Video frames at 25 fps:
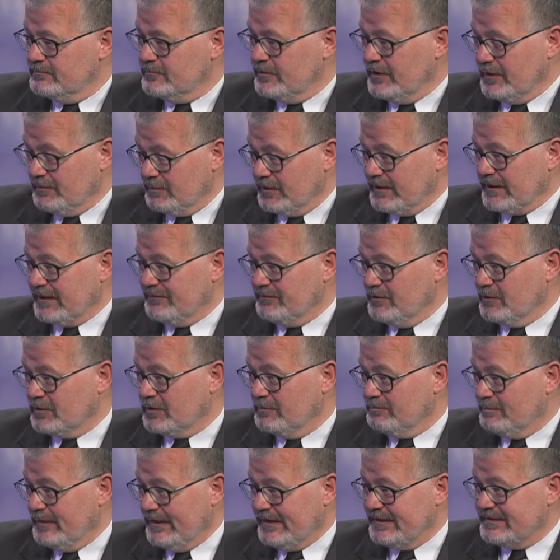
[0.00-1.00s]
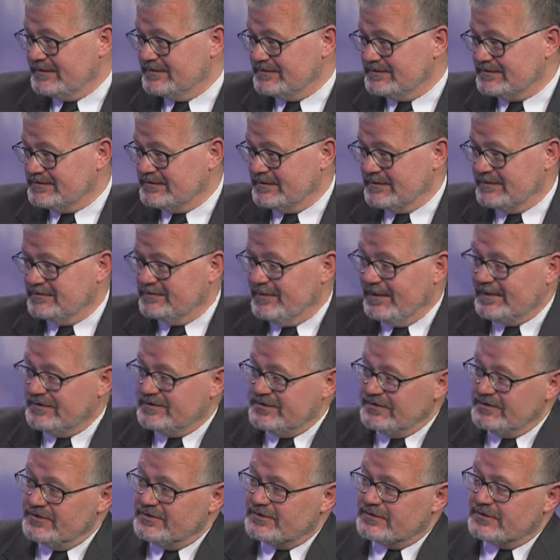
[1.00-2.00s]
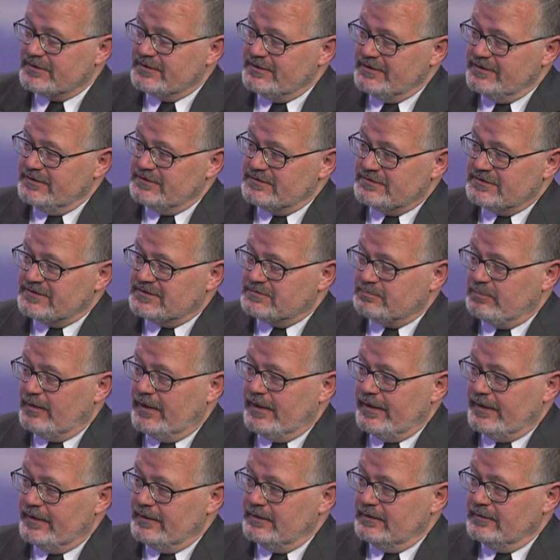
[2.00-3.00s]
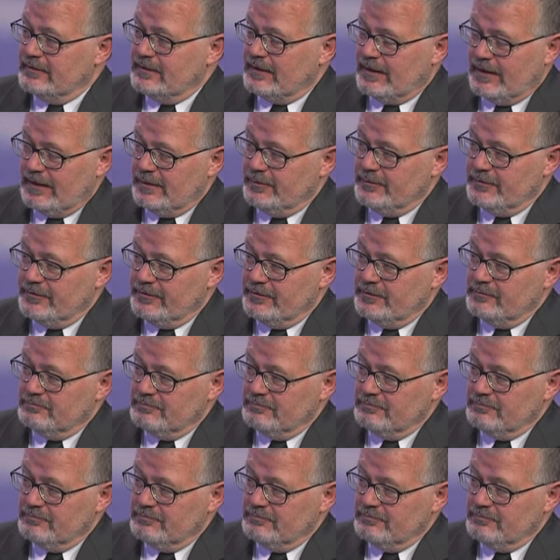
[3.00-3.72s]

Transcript: really want to give your competitors an advantage, can you just explain how you